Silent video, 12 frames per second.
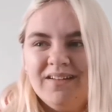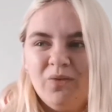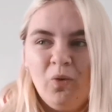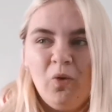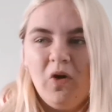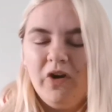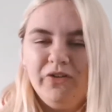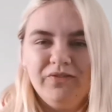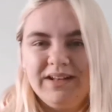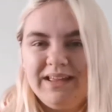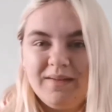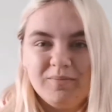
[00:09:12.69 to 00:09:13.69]
or
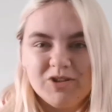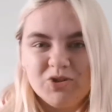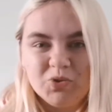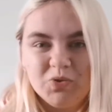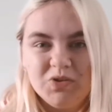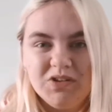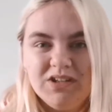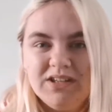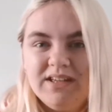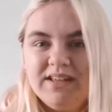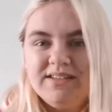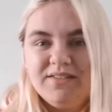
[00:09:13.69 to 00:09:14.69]
overly immature
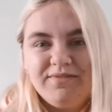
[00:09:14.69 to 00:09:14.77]
to